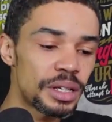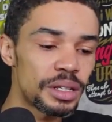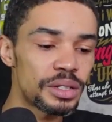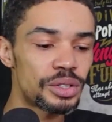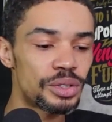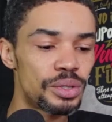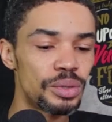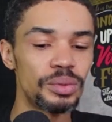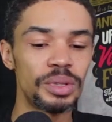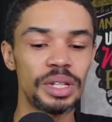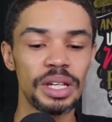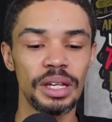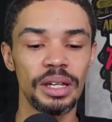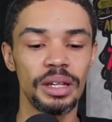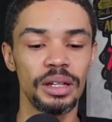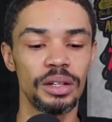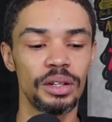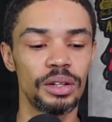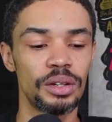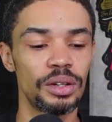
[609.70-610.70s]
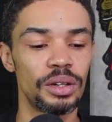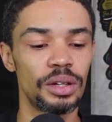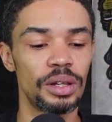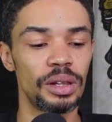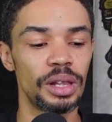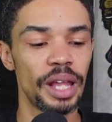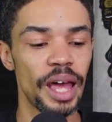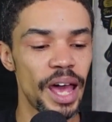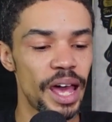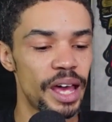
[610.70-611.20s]
to the
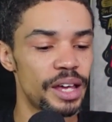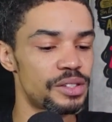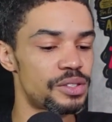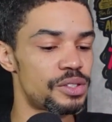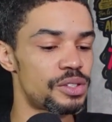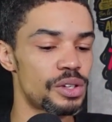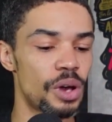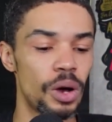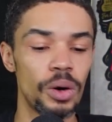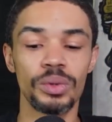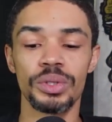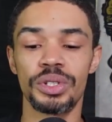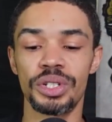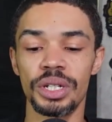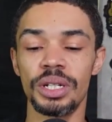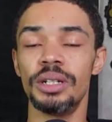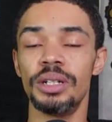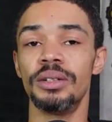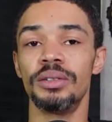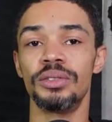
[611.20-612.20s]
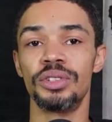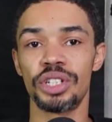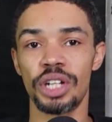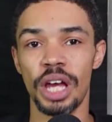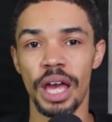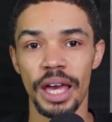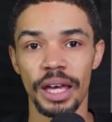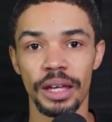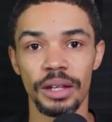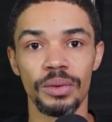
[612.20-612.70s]
last OG
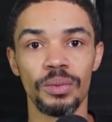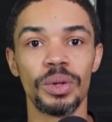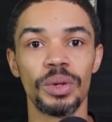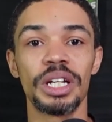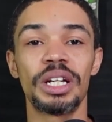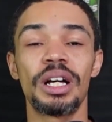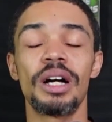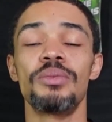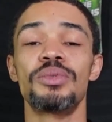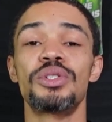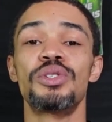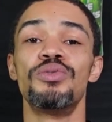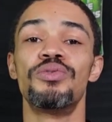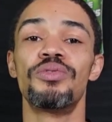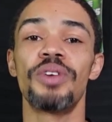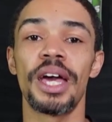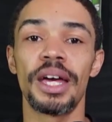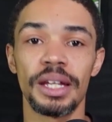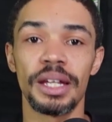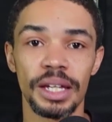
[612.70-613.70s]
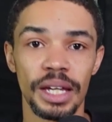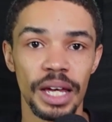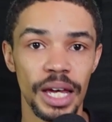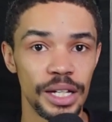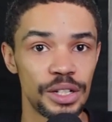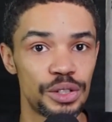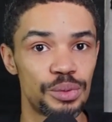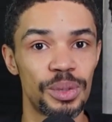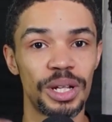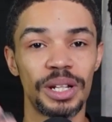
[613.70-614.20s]
chain when it comes to fan
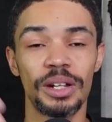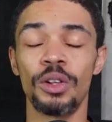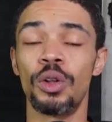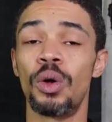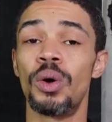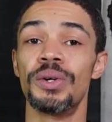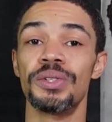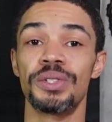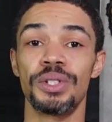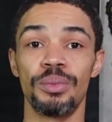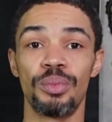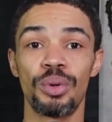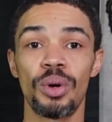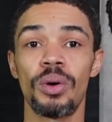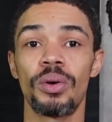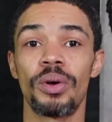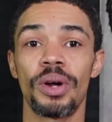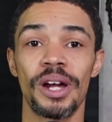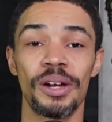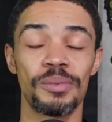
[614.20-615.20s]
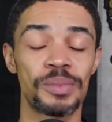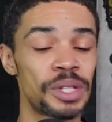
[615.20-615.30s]
engagement loyalty programs.